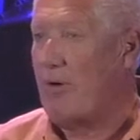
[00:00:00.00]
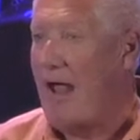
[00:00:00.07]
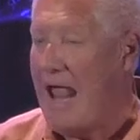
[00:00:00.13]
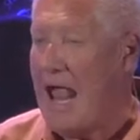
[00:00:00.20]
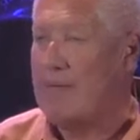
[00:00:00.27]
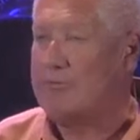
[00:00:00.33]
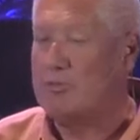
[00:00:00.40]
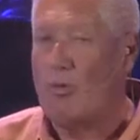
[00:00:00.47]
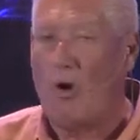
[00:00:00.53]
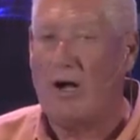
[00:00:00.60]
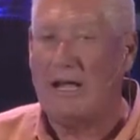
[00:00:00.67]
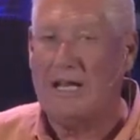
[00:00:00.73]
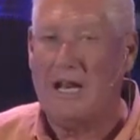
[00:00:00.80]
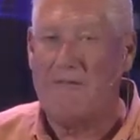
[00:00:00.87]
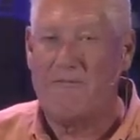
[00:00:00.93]
perhaps
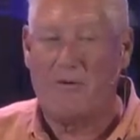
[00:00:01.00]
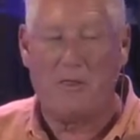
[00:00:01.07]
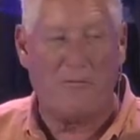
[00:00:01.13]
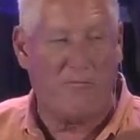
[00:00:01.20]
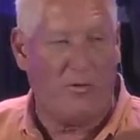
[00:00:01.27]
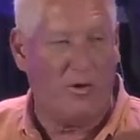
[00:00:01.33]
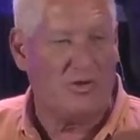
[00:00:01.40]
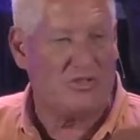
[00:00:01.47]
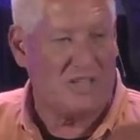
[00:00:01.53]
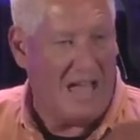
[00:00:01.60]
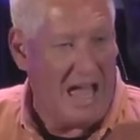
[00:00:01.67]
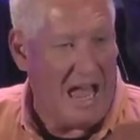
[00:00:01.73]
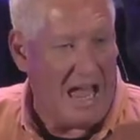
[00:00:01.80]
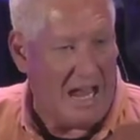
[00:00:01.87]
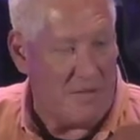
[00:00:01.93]
walking in for the first
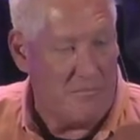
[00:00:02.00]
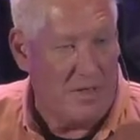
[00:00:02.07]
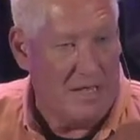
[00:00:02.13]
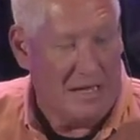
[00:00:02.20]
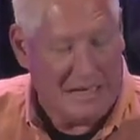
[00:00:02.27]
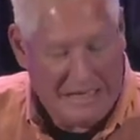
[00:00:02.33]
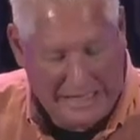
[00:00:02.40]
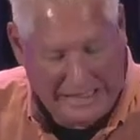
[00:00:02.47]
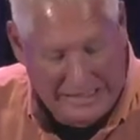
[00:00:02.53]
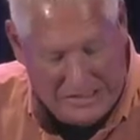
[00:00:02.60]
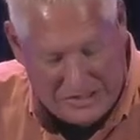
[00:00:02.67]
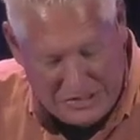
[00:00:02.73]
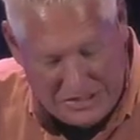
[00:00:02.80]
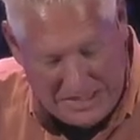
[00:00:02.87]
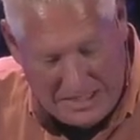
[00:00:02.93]
time, it
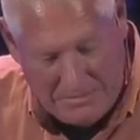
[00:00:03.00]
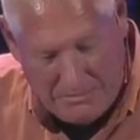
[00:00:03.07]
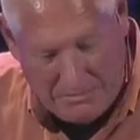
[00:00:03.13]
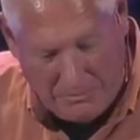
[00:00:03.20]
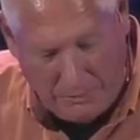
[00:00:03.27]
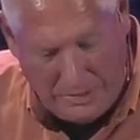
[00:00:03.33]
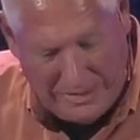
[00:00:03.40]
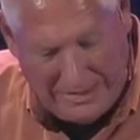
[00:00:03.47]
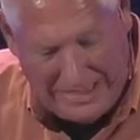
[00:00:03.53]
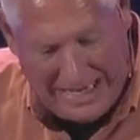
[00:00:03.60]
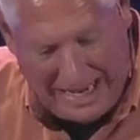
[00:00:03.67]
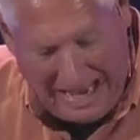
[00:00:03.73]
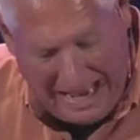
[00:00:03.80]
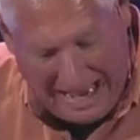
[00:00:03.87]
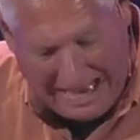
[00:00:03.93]
can seem really
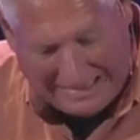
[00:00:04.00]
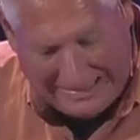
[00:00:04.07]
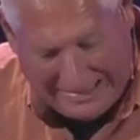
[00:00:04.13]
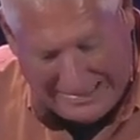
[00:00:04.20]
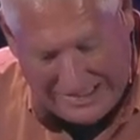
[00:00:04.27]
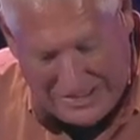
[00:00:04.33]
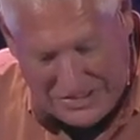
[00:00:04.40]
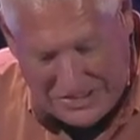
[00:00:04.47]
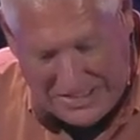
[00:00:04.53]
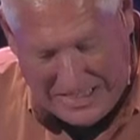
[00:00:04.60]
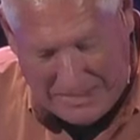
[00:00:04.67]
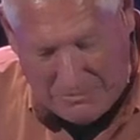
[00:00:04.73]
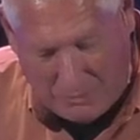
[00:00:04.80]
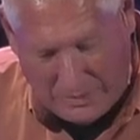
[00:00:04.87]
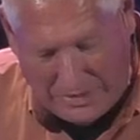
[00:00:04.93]
odd. It can
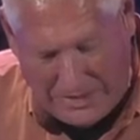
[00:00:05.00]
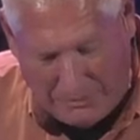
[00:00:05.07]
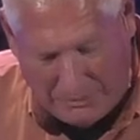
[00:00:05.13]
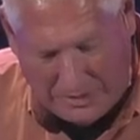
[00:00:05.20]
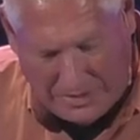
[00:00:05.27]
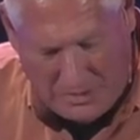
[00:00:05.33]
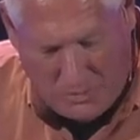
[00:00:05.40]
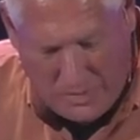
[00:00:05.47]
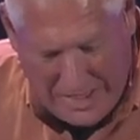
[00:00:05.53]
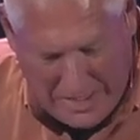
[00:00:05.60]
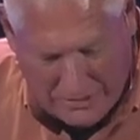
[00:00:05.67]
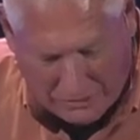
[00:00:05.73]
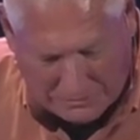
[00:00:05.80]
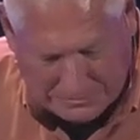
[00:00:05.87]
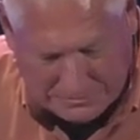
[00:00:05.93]
seem really, really
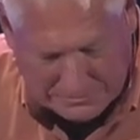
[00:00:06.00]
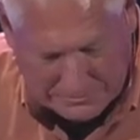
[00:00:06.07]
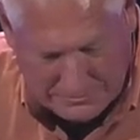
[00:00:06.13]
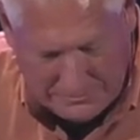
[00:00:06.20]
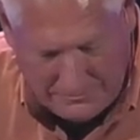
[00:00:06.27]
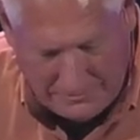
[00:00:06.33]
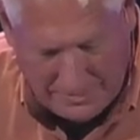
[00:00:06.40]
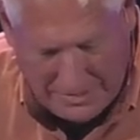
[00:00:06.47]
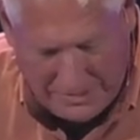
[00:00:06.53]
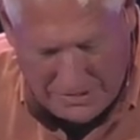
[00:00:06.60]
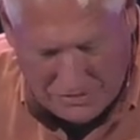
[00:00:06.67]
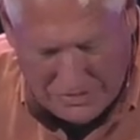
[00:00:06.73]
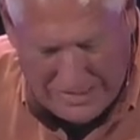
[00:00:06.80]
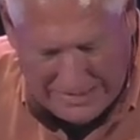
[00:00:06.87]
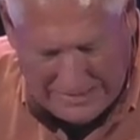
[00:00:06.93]
weird. And
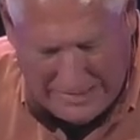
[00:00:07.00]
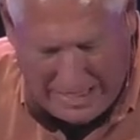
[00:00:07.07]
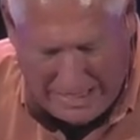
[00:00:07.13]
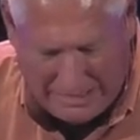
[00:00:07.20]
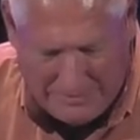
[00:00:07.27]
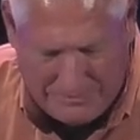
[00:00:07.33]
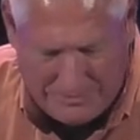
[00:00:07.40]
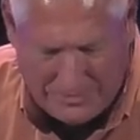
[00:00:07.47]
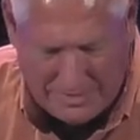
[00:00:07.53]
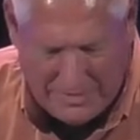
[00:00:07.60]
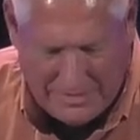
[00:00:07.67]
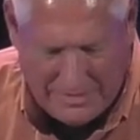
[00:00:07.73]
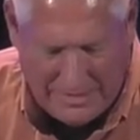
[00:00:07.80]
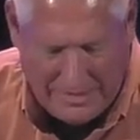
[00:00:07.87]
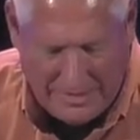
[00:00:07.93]
you'll get that.
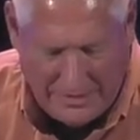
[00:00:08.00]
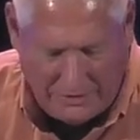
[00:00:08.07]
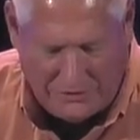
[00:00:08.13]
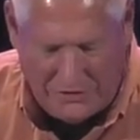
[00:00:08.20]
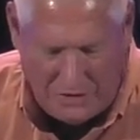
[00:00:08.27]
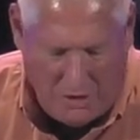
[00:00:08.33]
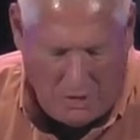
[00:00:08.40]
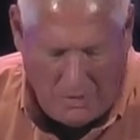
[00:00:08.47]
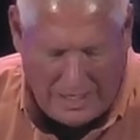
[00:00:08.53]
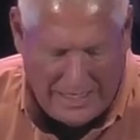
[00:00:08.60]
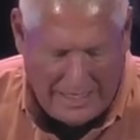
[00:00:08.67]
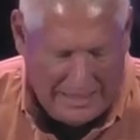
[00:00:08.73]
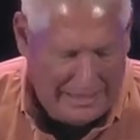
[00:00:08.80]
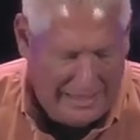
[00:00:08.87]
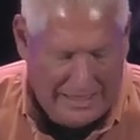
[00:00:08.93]
Years ago, I,
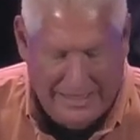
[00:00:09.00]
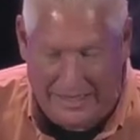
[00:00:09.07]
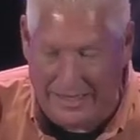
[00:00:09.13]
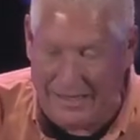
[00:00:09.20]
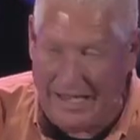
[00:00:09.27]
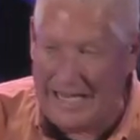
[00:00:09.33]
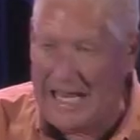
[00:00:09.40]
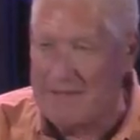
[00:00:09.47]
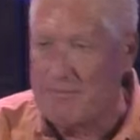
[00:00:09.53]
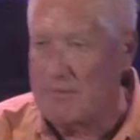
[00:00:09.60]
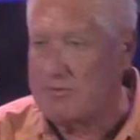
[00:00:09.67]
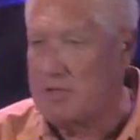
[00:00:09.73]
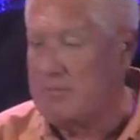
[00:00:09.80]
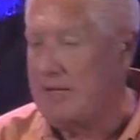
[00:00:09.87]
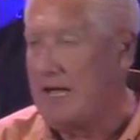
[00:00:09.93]
a, guy, a guy came
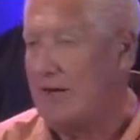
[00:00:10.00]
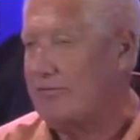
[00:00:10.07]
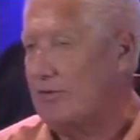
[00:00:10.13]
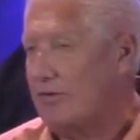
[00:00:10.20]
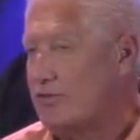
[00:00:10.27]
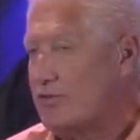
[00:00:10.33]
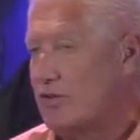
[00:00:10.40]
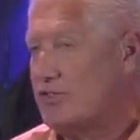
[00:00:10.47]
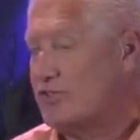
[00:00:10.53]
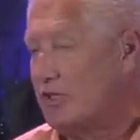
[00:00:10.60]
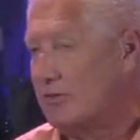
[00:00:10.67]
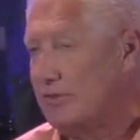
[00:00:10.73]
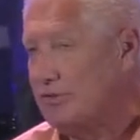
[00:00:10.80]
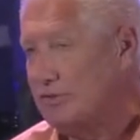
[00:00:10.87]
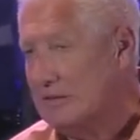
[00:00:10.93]
up to me after a church
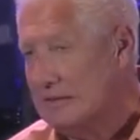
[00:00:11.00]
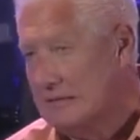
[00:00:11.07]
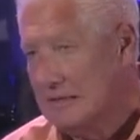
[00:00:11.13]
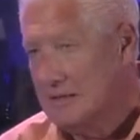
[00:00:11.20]
service,